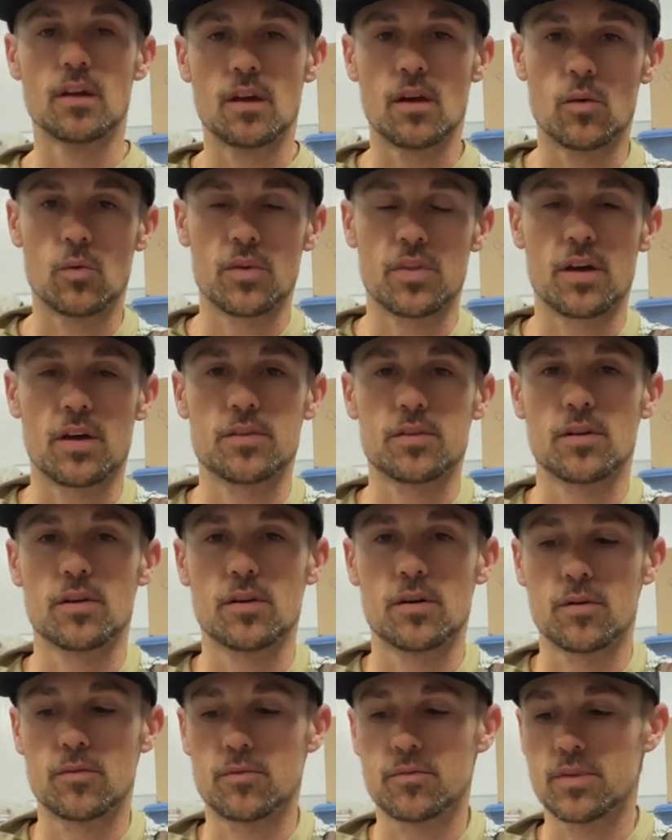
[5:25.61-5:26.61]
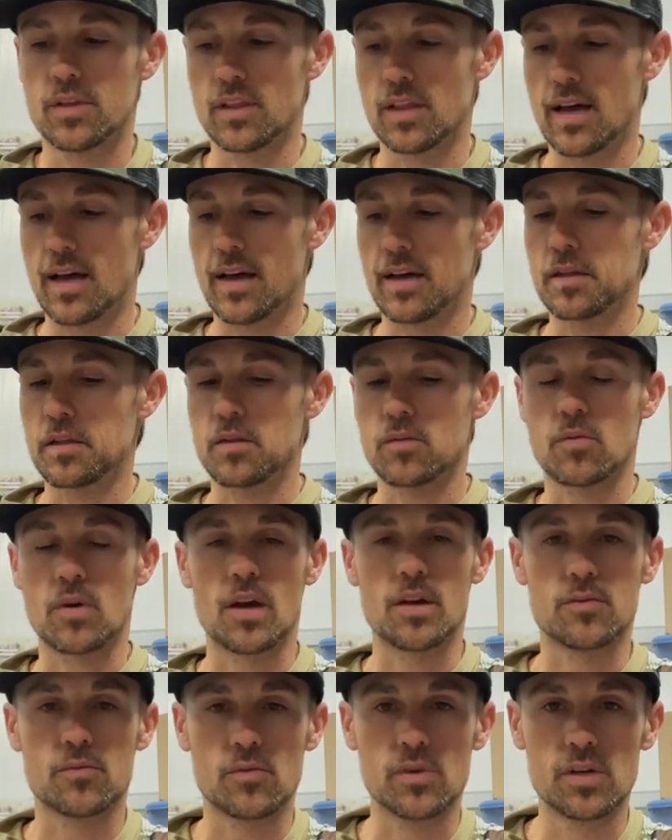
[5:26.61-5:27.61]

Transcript: without the line and the rod and